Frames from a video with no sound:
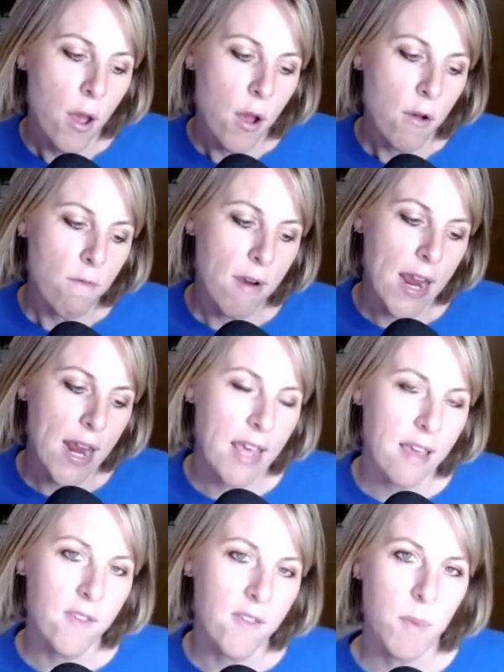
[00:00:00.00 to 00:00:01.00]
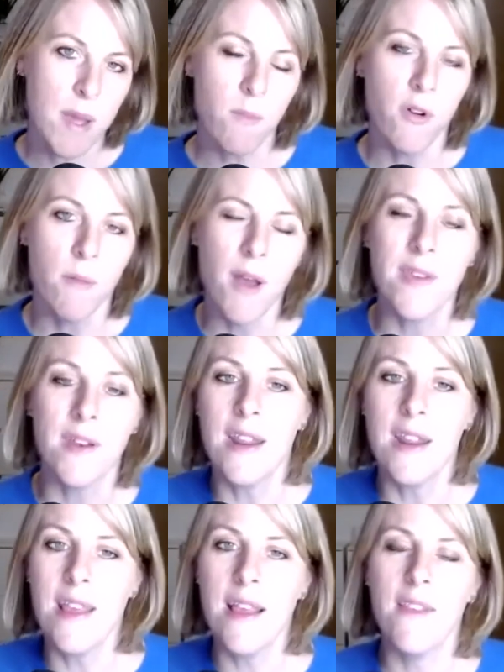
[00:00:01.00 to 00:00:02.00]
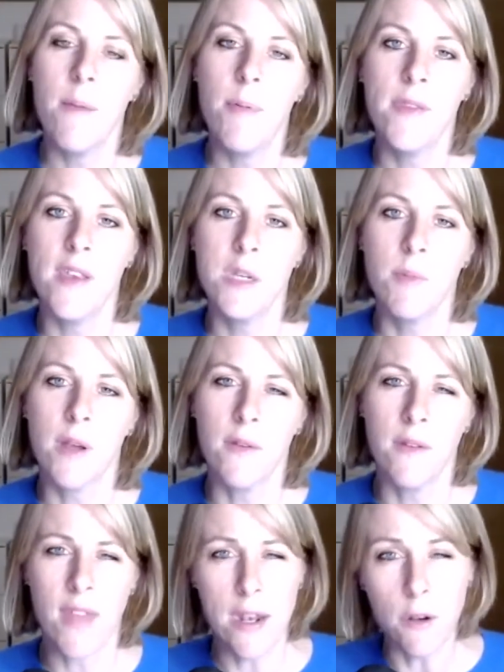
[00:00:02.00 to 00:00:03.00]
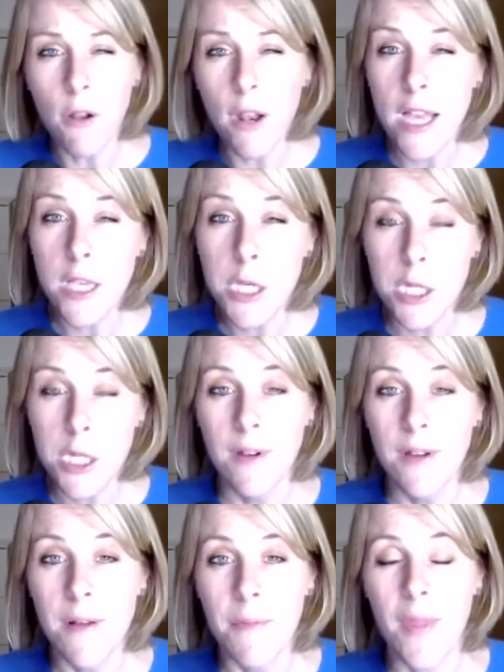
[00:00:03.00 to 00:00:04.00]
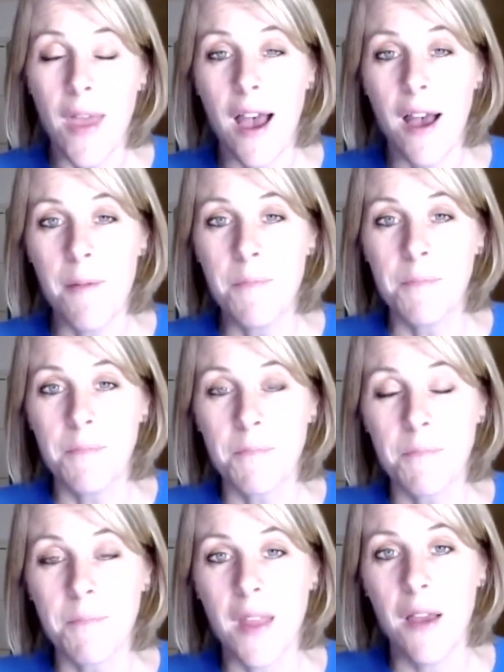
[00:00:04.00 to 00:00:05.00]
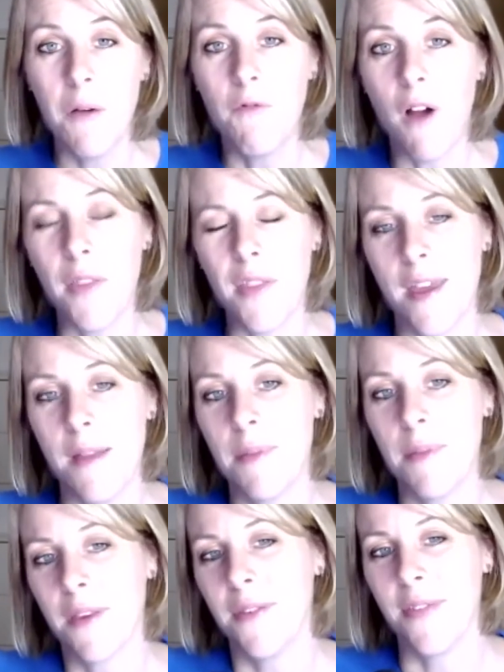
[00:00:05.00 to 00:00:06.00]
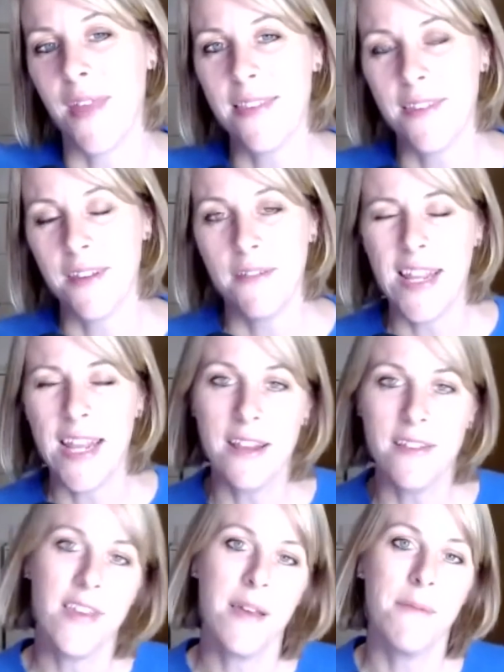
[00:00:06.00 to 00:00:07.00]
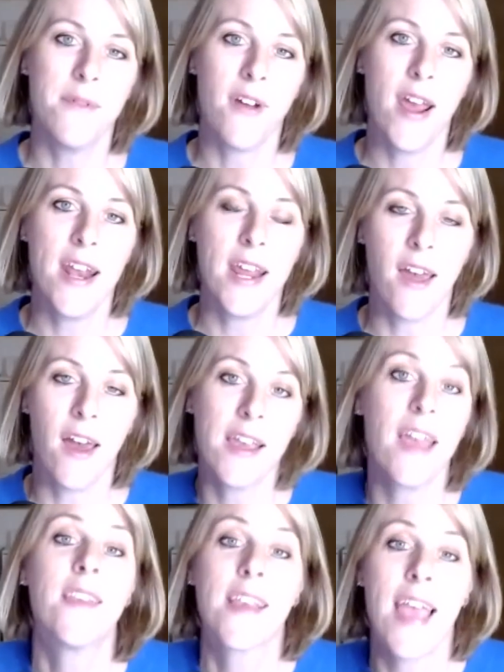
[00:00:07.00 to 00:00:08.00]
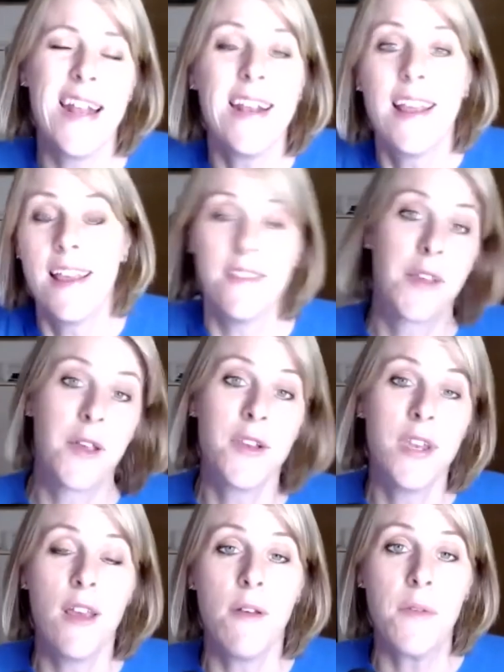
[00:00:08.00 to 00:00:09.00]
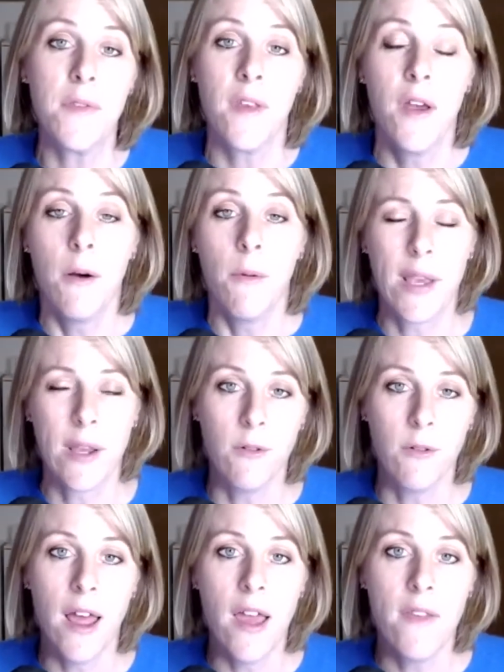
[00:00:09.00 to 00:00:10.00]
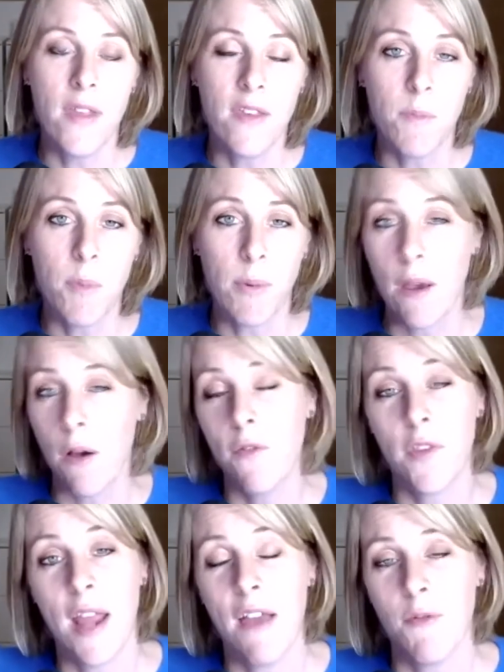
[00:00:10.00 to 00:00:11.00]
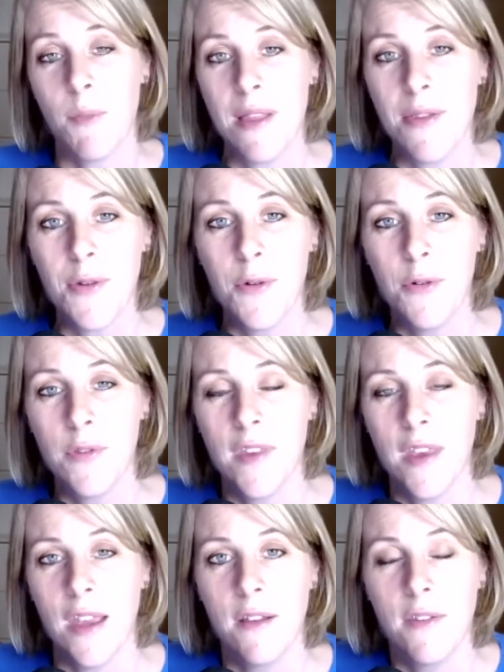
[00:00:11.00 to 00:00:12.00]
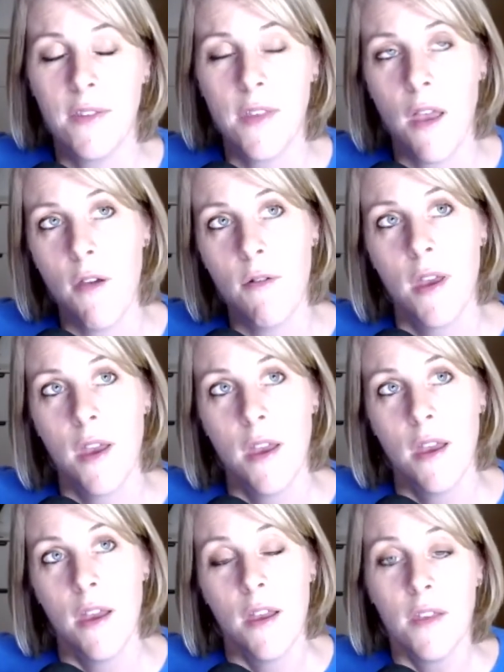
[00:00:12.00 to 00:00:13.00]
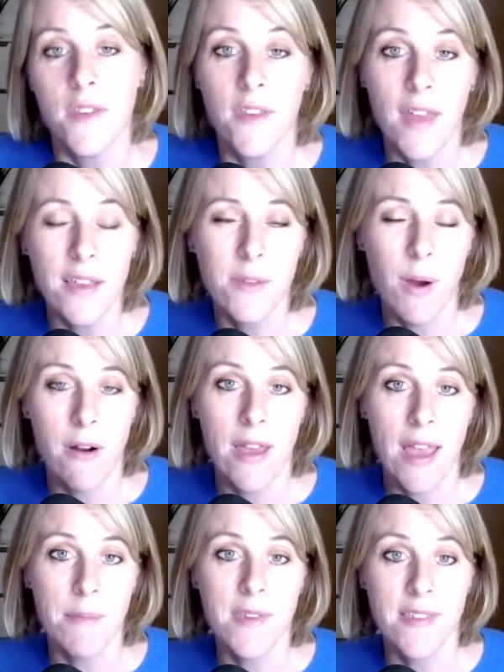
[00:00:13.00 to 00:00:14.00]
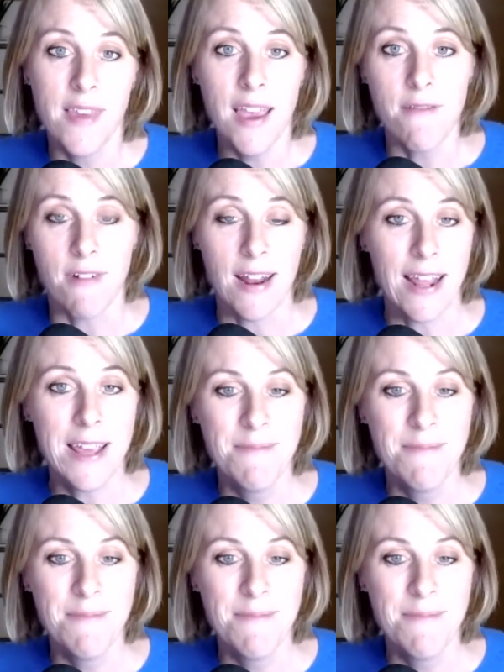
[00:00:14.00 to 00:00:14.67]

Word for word: really has been promoted in, in their position because of their knowledge. Um, rather than because of their sort of leadership training. I guess again, it's good news. We can all learn this, but we often haven't been taught it. So, so that's where I am today, really.